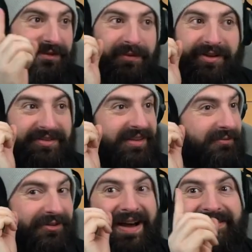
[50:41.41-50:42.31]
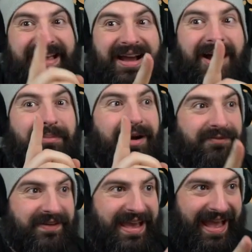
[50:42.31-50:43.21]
Because without that, I might forget.